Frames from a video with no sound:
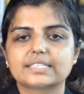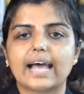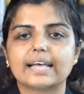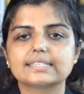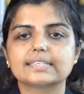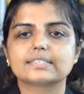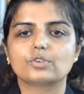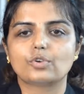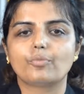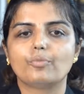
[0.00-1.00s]
as a
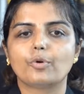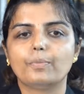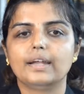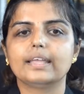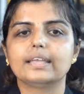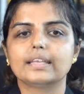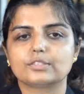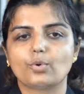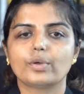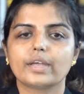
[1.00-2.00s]
result of book building is
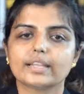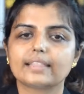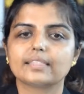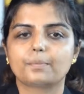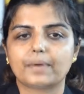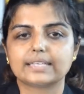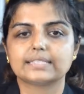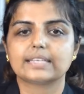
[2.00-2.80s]
lower than the price